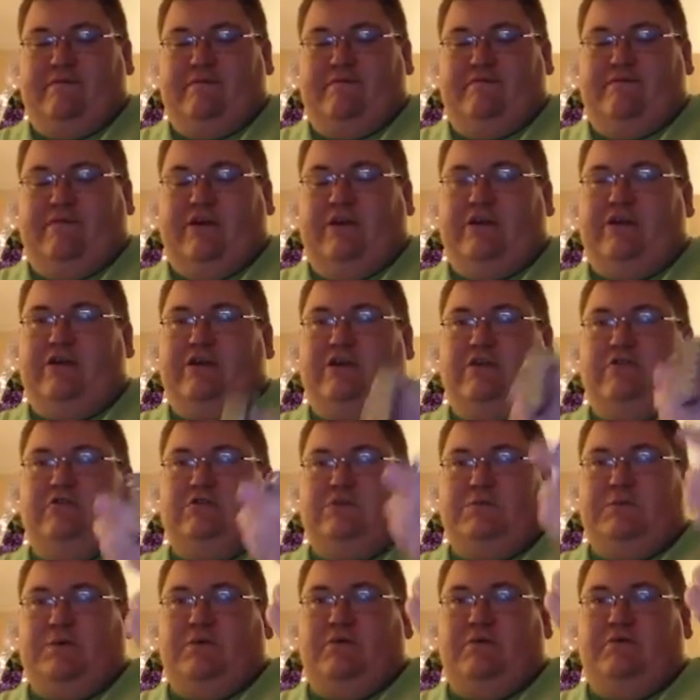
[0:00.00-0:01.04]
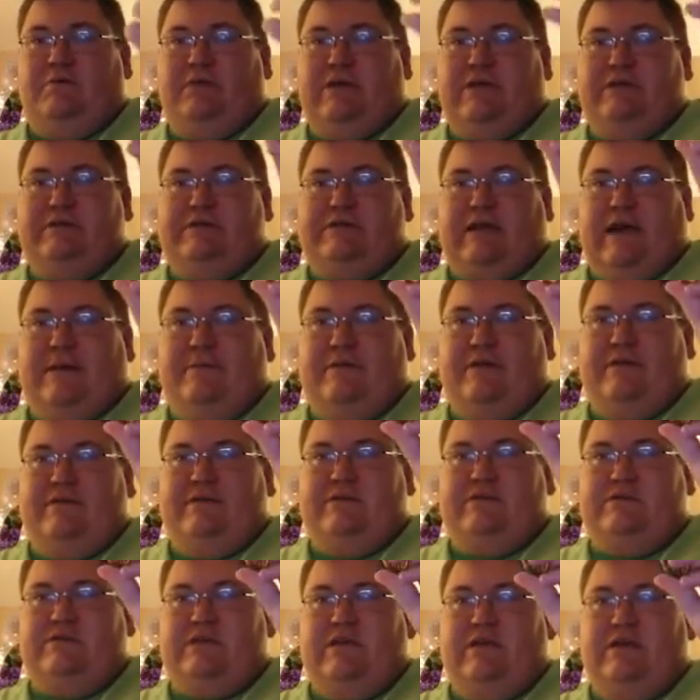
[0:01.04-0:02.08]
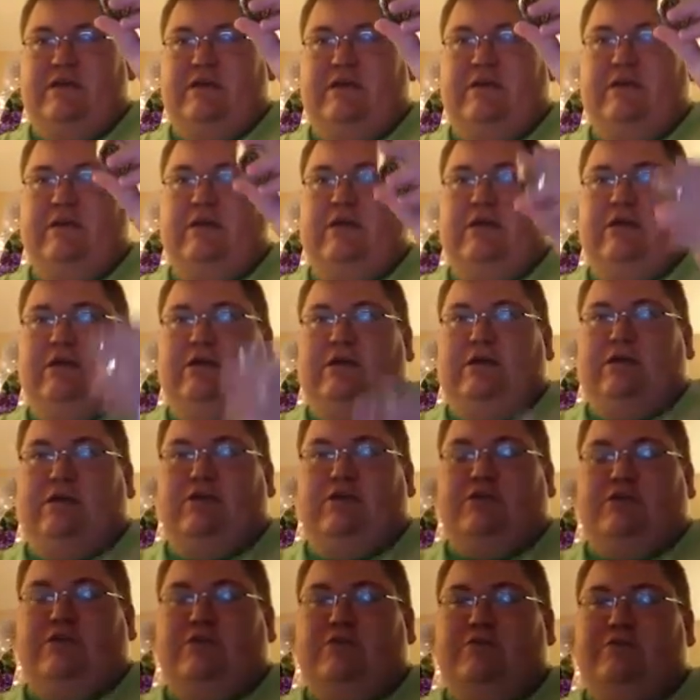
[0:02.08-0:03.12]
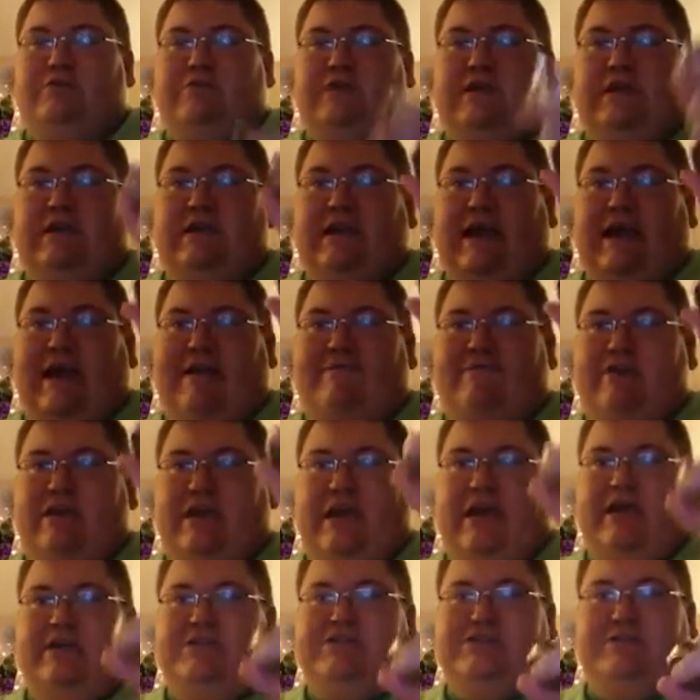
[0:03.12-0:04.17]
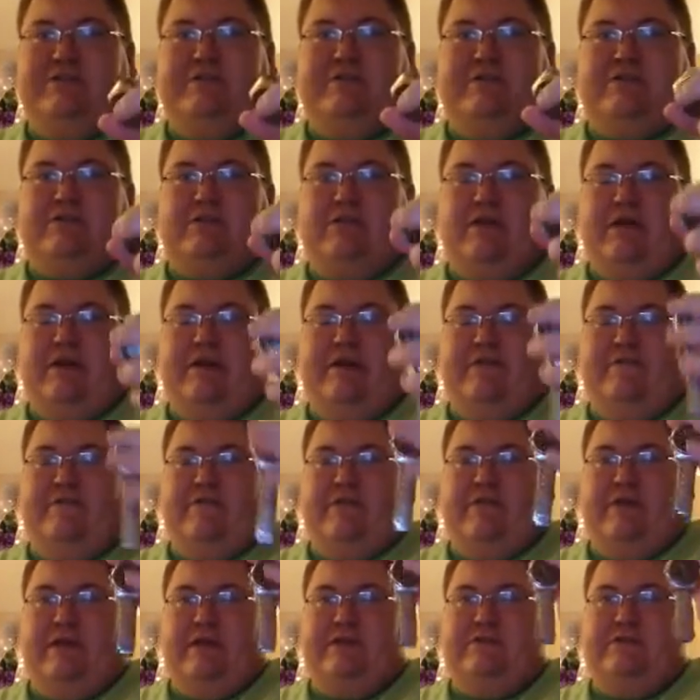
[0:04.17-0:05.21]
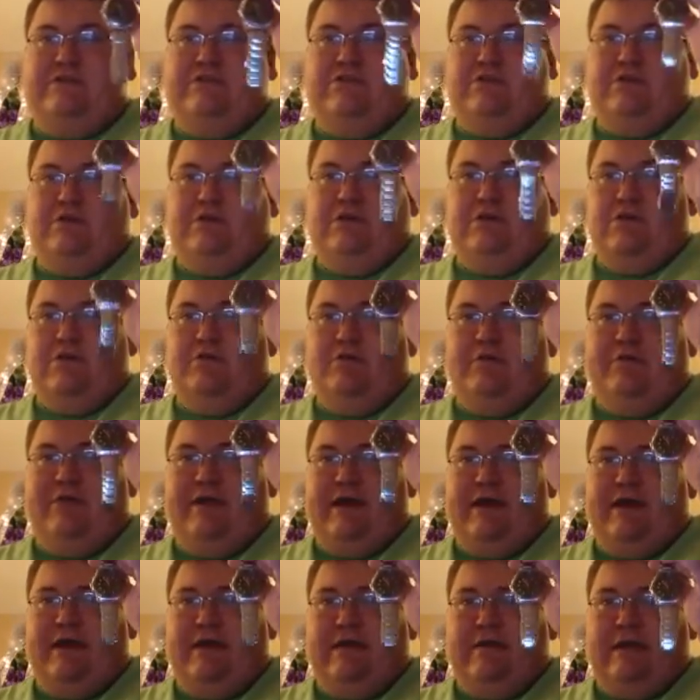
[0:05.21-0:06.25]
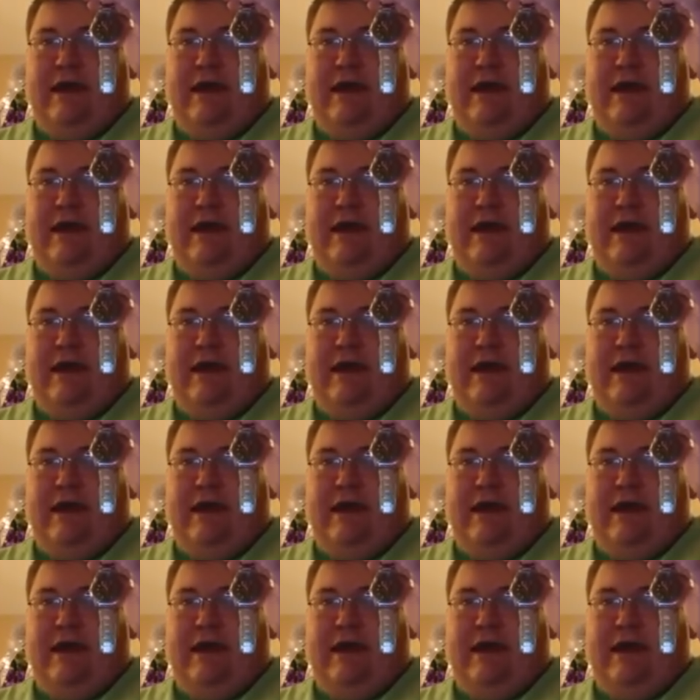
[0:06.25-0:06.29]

Very useful in timing the sun. You can use it in navigation. There's a lot of different things that you can do with a